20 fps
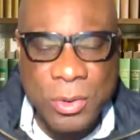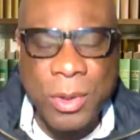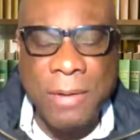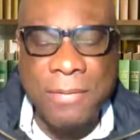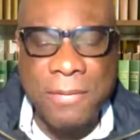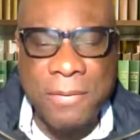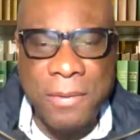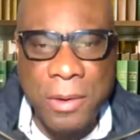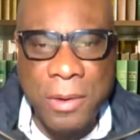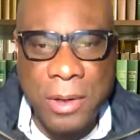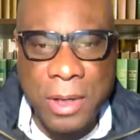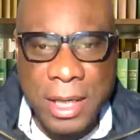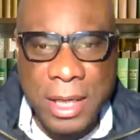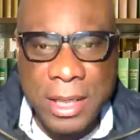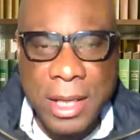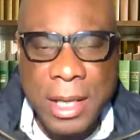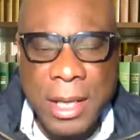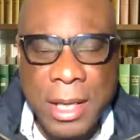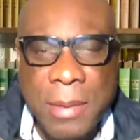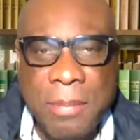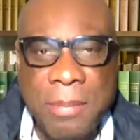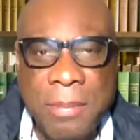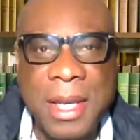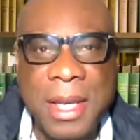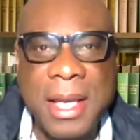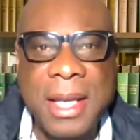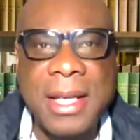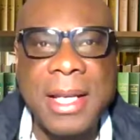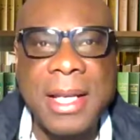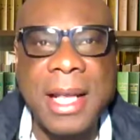avoid
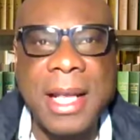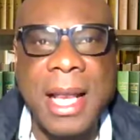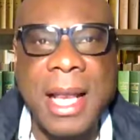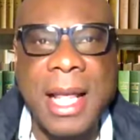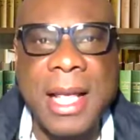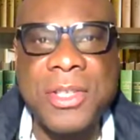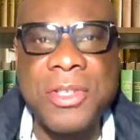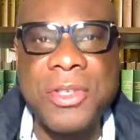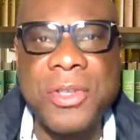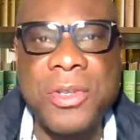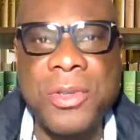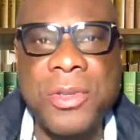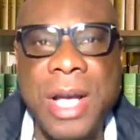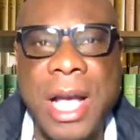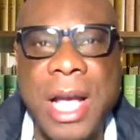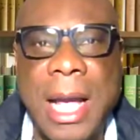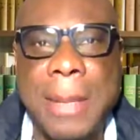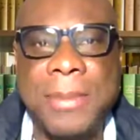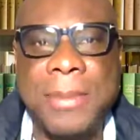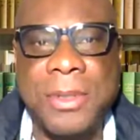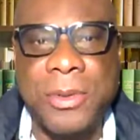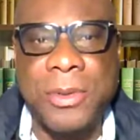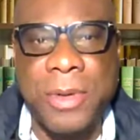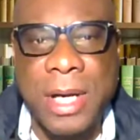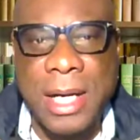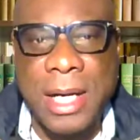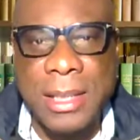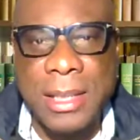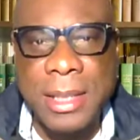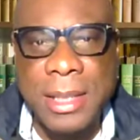making the class too
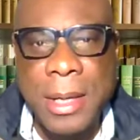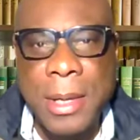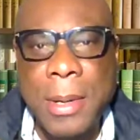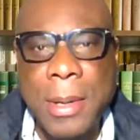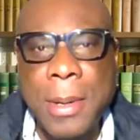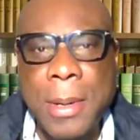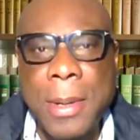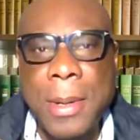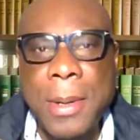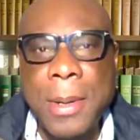abstract